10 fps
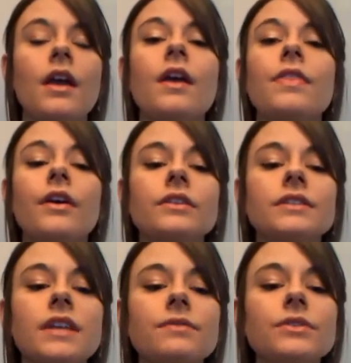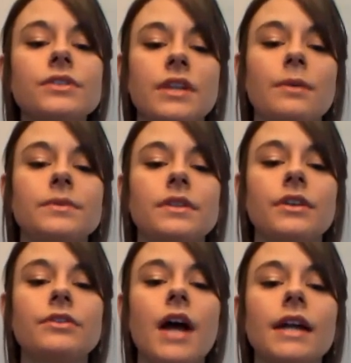There are several steps the
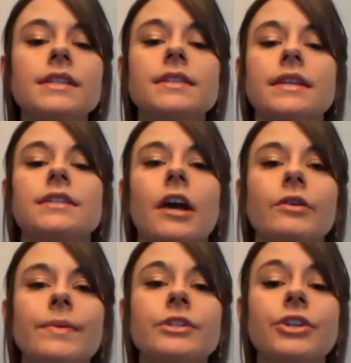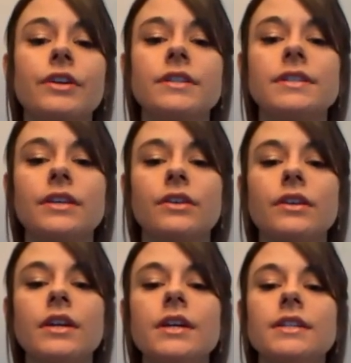United States government should consider
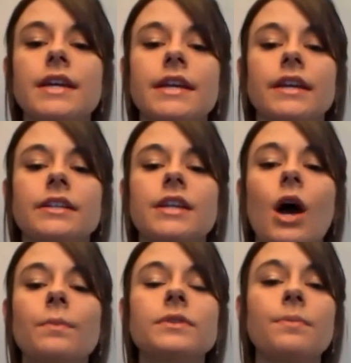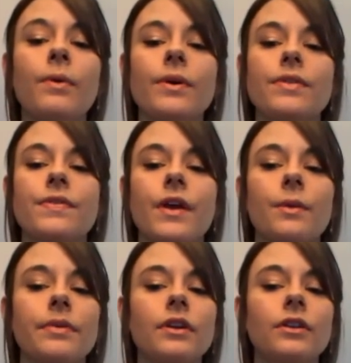taking to help support the
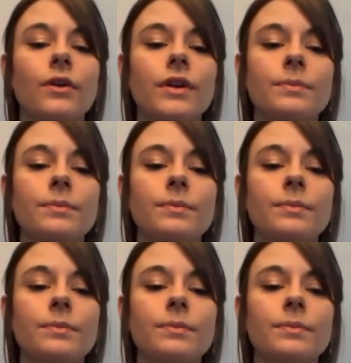therapeutic cloning